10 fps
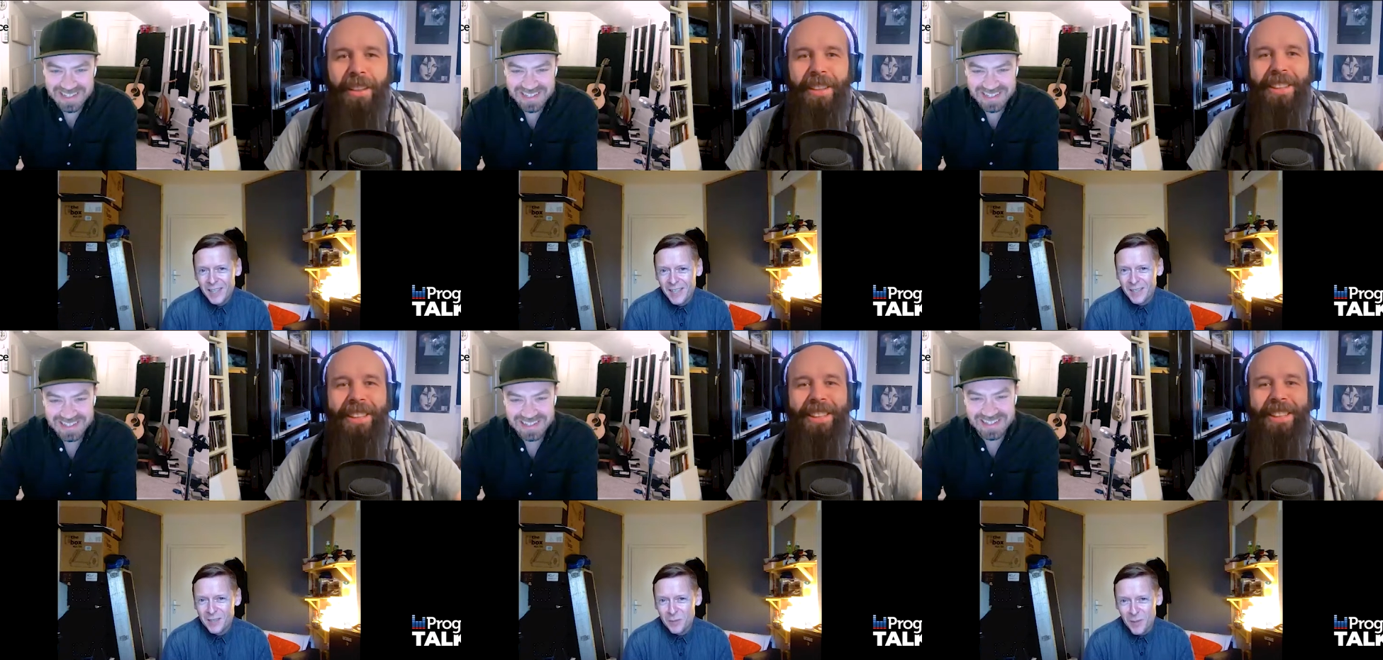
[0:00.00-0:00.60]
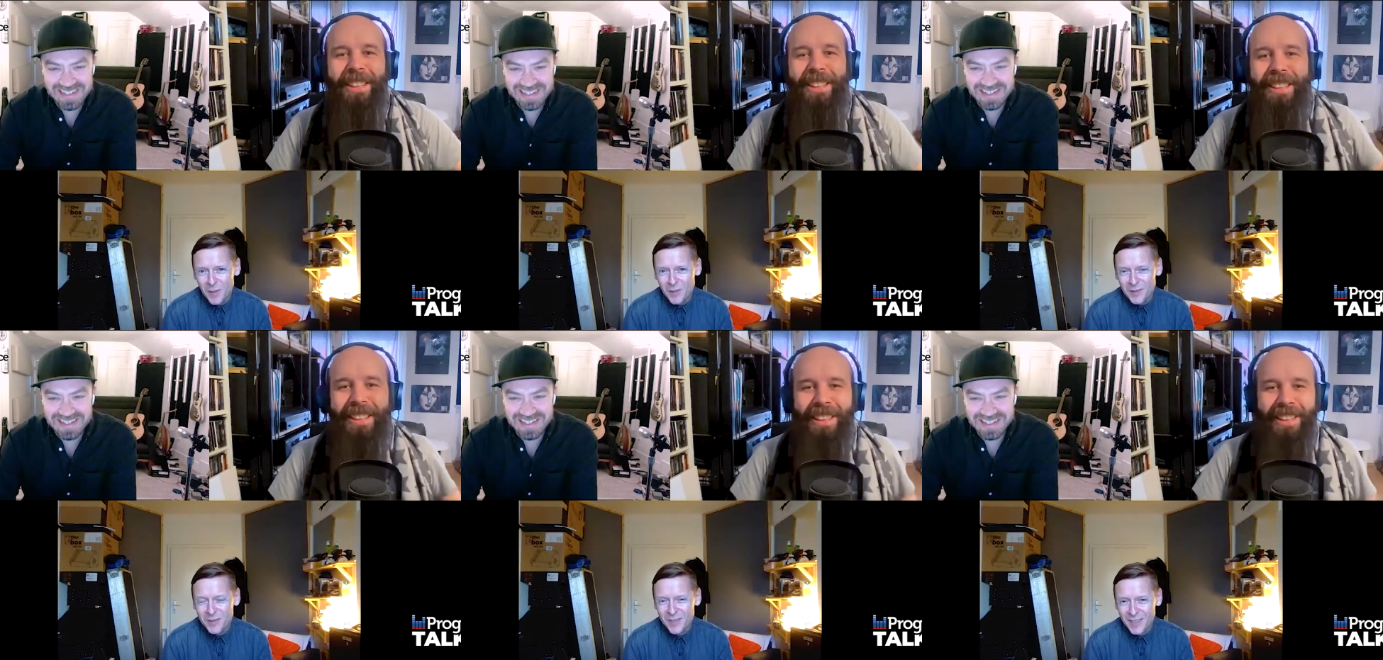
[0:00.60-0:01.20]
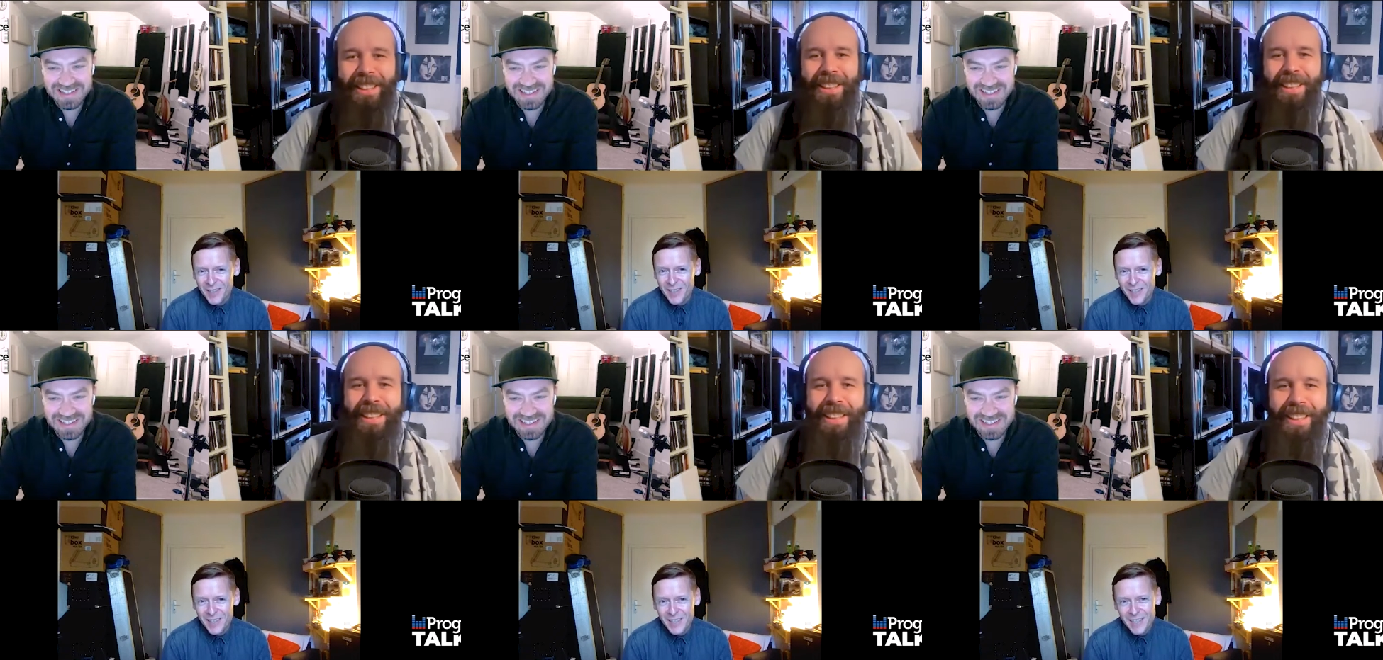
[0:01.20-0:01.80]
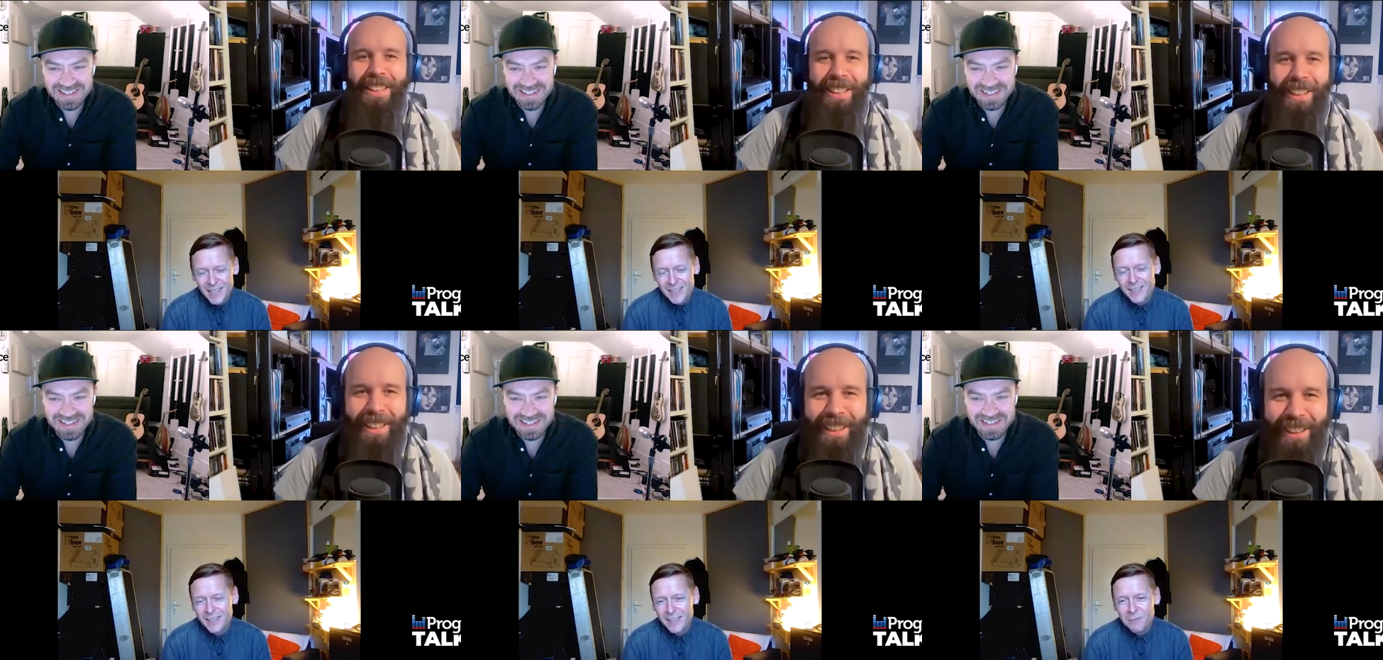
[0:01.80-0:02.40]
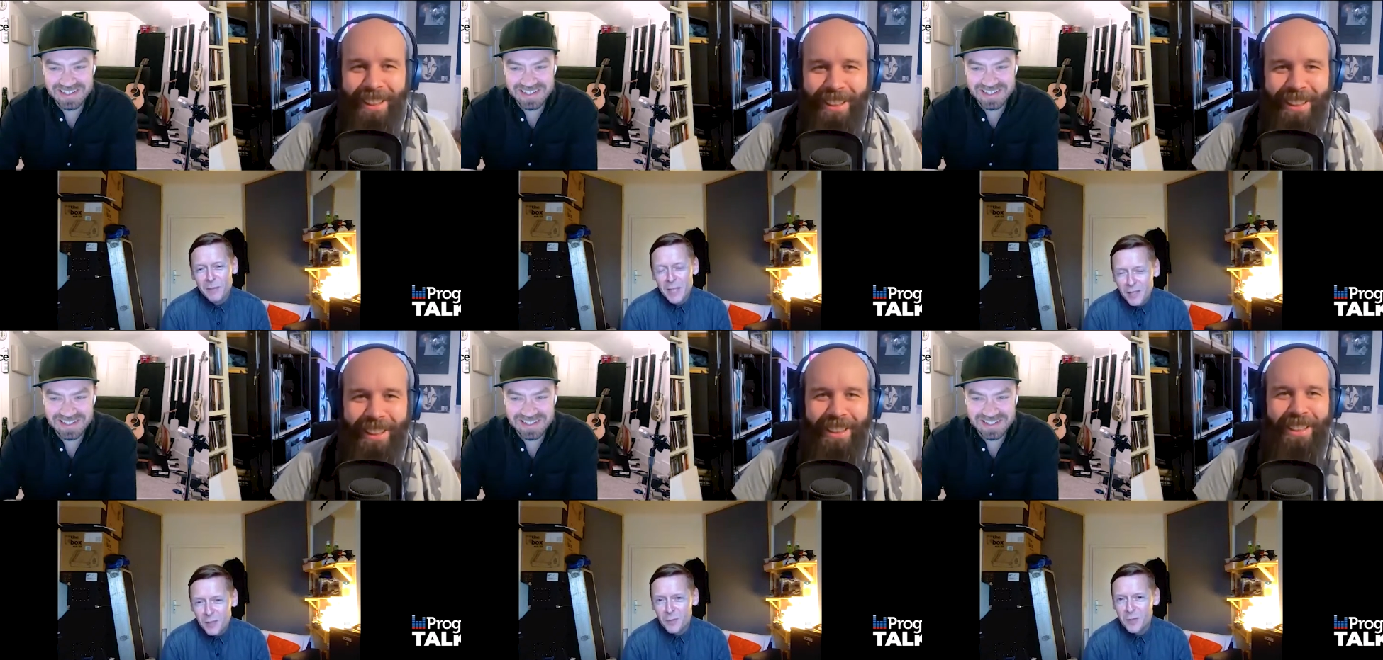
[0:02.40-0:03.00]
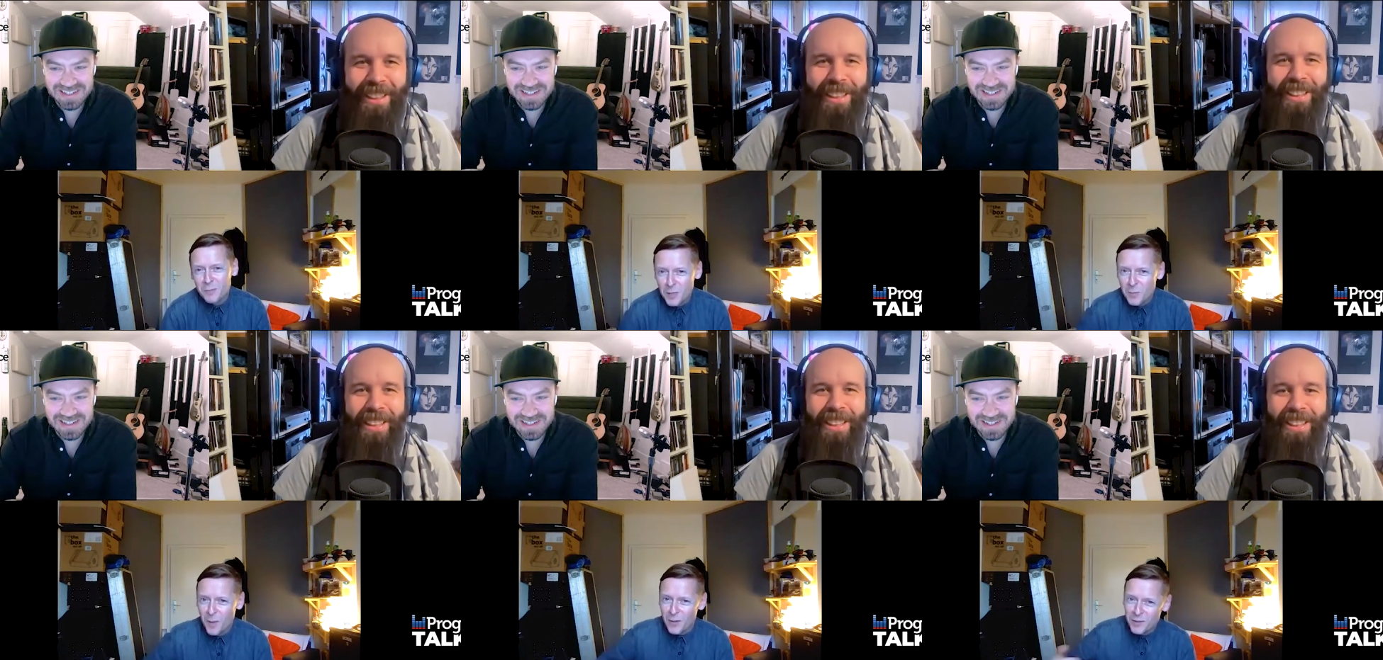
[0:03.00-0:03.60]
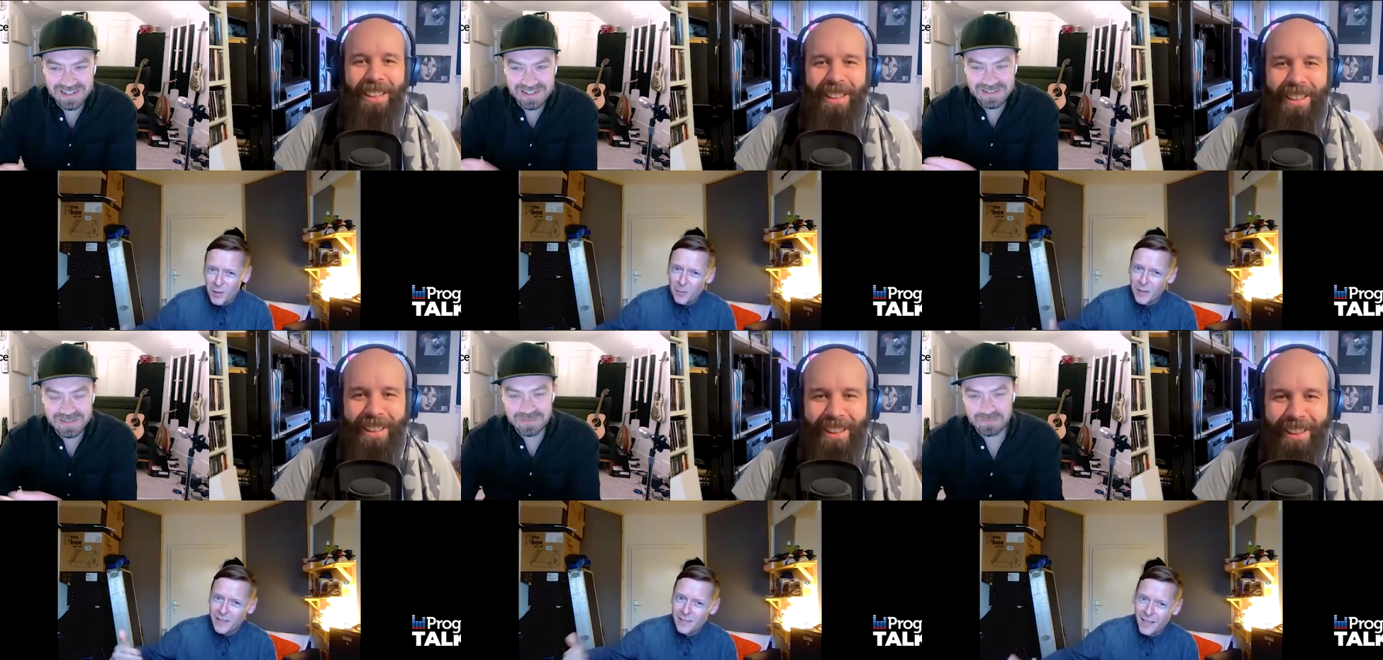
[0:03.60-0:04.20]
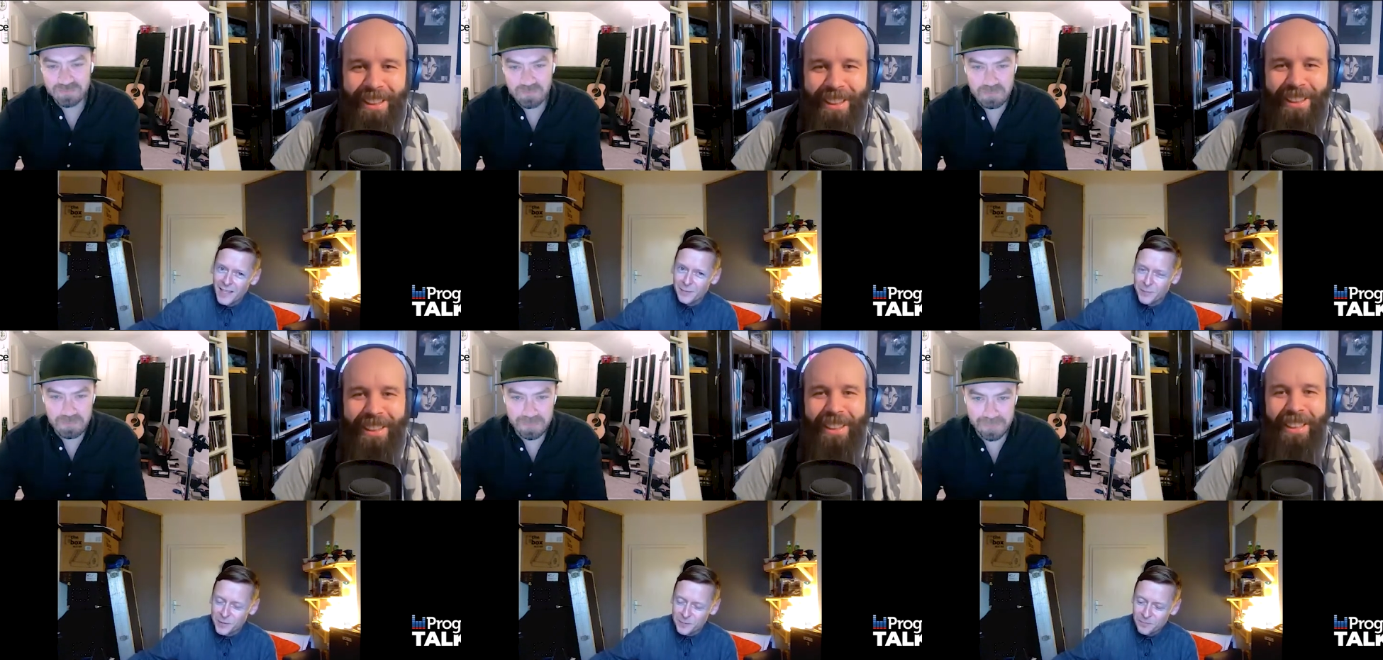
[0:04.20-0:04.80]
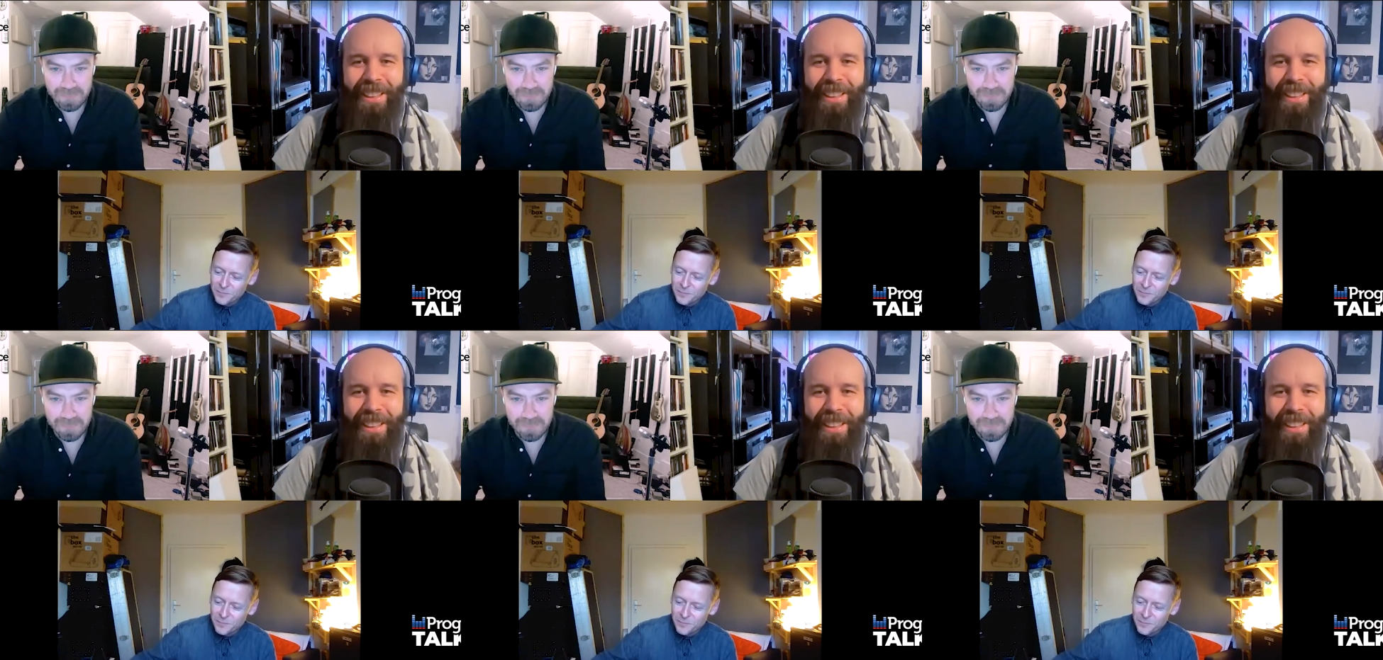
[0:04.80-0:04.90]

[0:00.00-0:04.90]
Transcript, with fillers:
Speaker 1: I suppose. Uh, it's because it was postponed so many times.